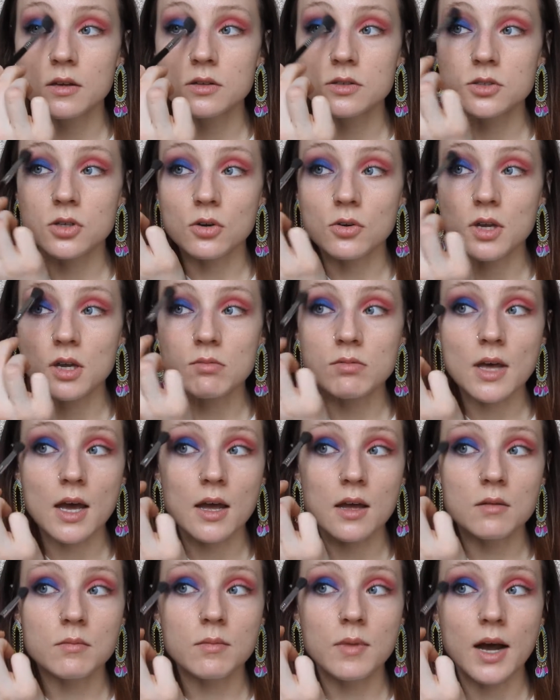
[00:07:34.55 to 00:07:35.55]
So keep
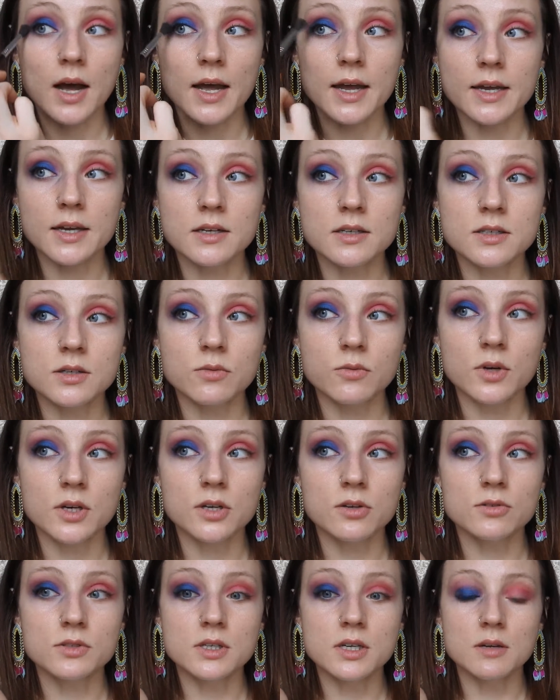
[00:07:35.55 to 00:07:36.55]
that in mind when
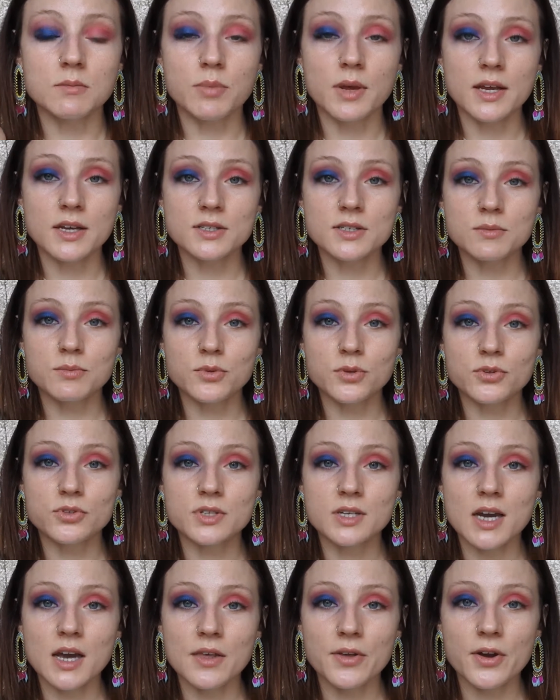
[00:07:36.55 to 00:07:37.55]
using pinks and blues
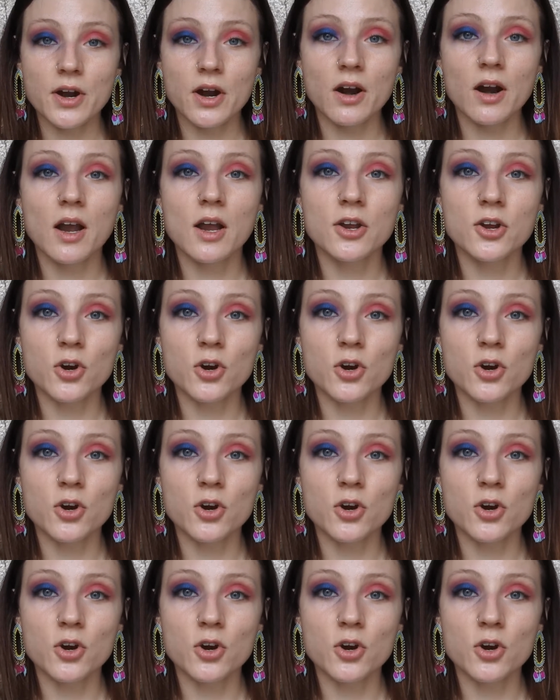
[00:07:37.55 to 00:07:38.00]
together.